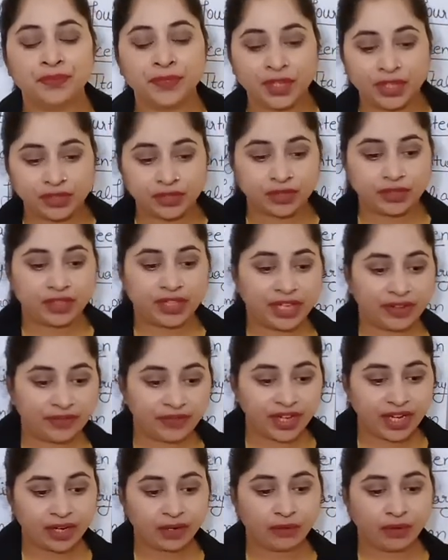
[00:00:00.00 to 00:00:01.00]
So today we
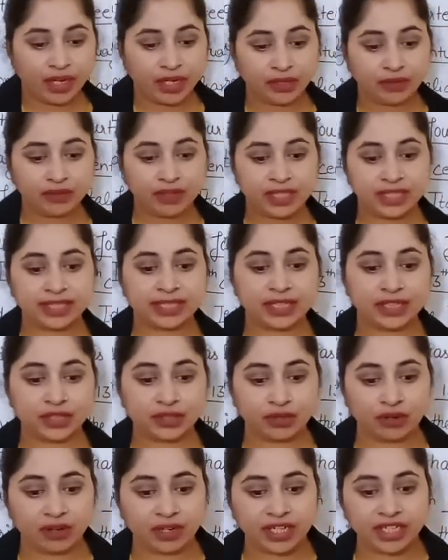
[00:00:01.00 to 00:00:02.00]
are going to discuss
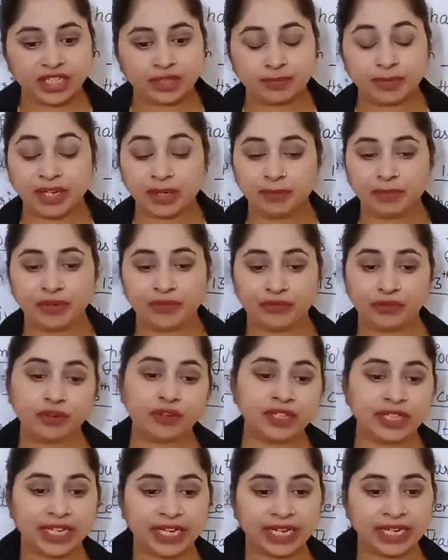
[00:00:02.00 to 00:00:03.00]
sonnets, but before
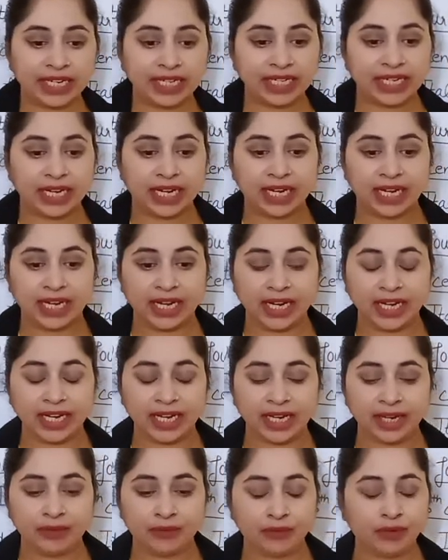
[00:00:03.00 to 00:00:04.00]
that
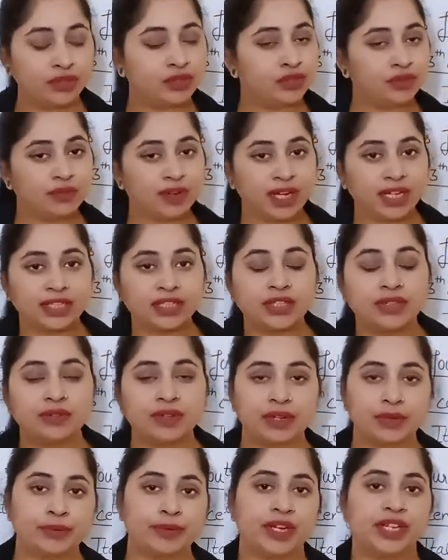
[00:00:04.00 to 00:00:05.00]
I want to ask you
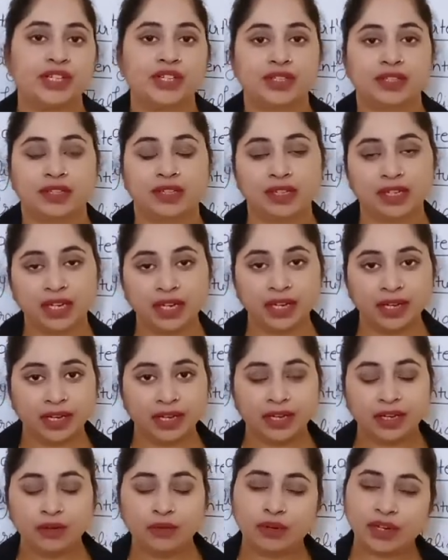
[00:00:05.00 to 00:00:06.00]
a question.
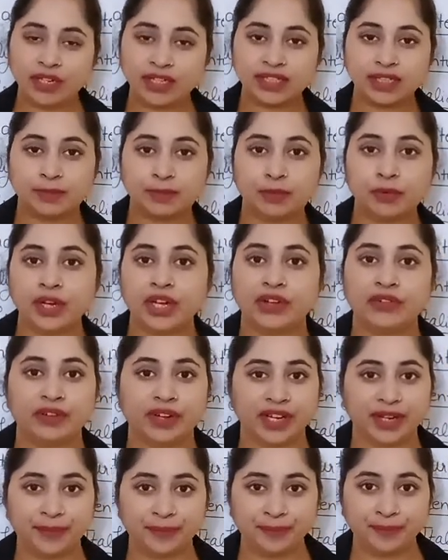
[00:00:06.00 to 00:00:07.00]
What is a
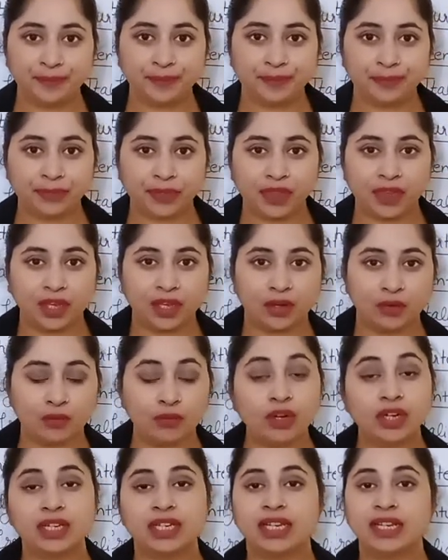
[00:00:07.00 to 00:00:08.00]
poetry?
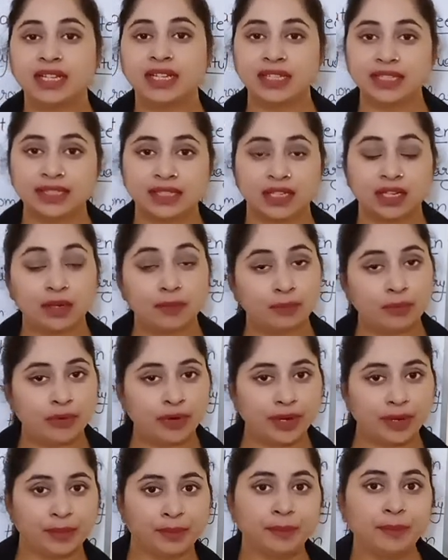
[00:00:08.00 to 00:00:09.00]
What is a
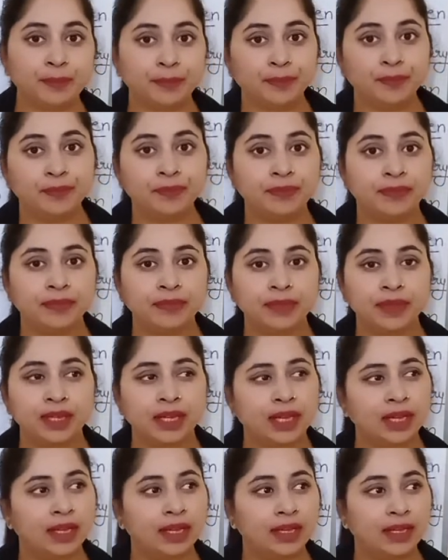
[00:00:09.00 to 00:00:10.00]
poem?
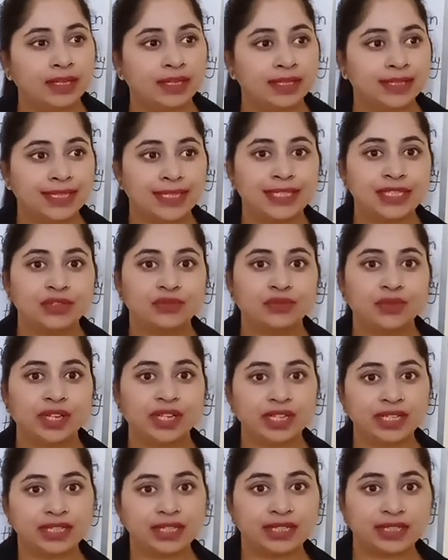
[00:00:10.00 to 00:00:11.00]
Since when
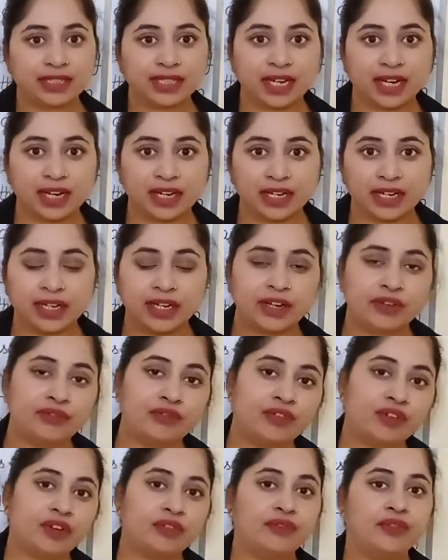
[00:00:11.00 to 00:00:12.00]
it started and
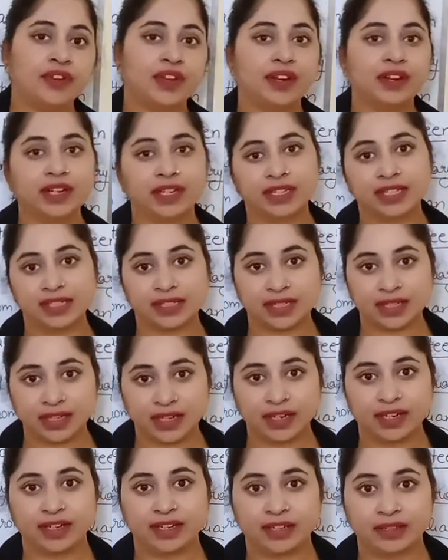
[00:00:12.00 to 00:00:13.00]
from where it
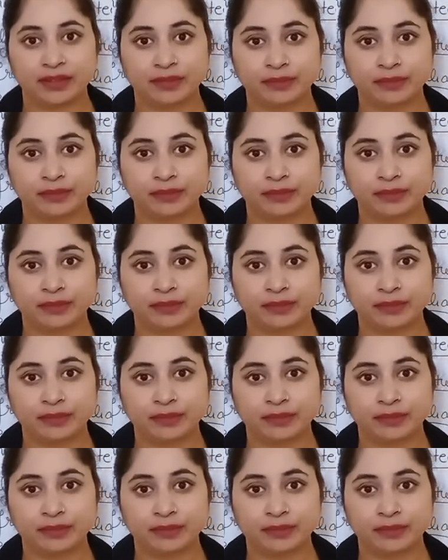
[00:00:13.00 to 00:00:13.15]
started?